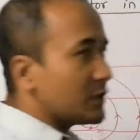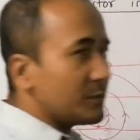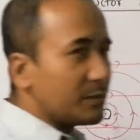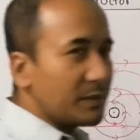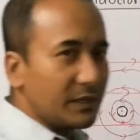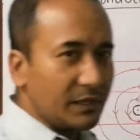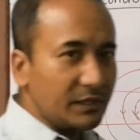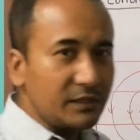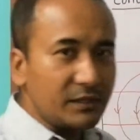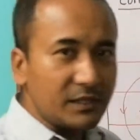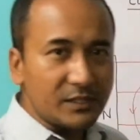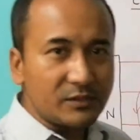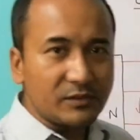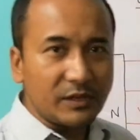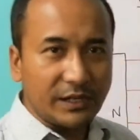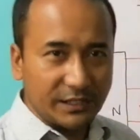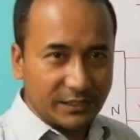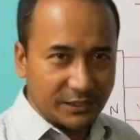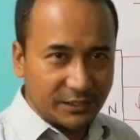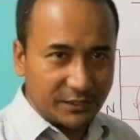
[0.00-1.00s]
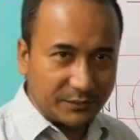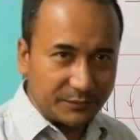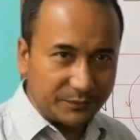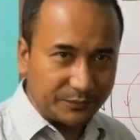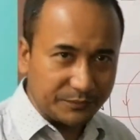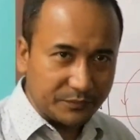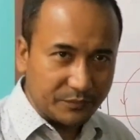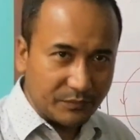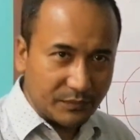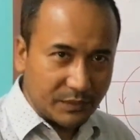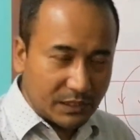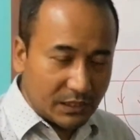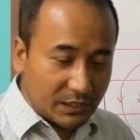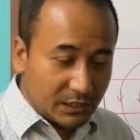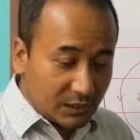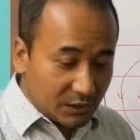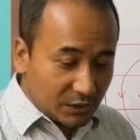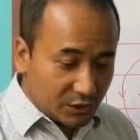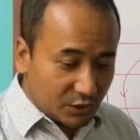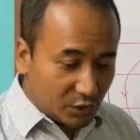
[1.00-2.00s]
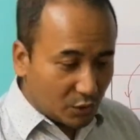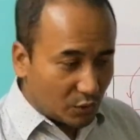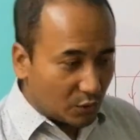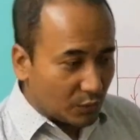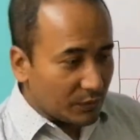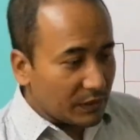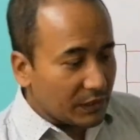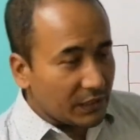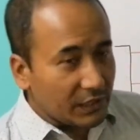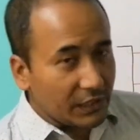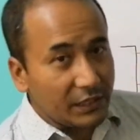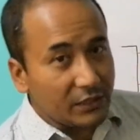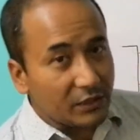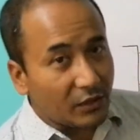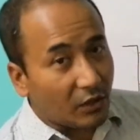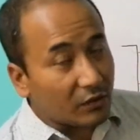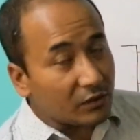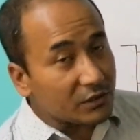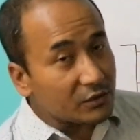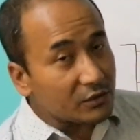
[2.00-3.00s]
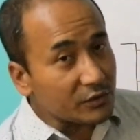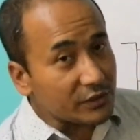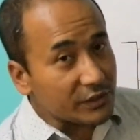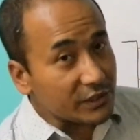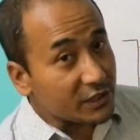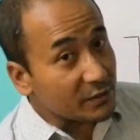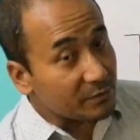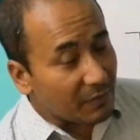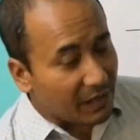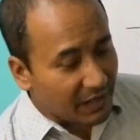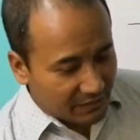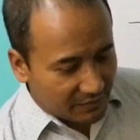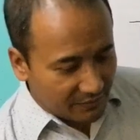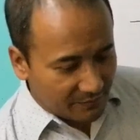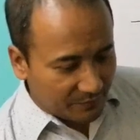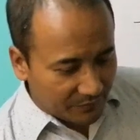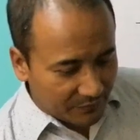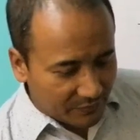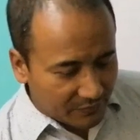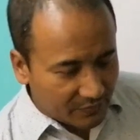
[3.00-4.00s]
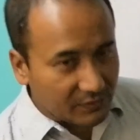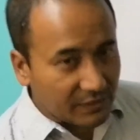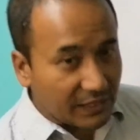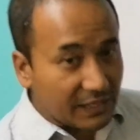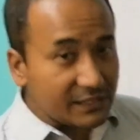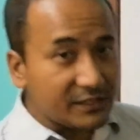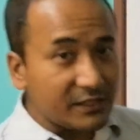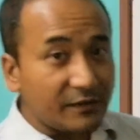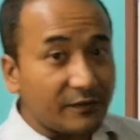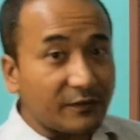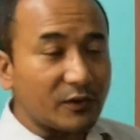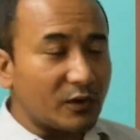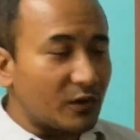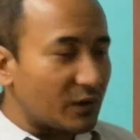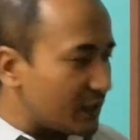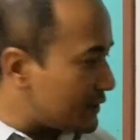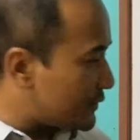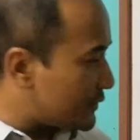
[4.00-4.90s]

be in this direction. So in order to determine the direction of Lorentz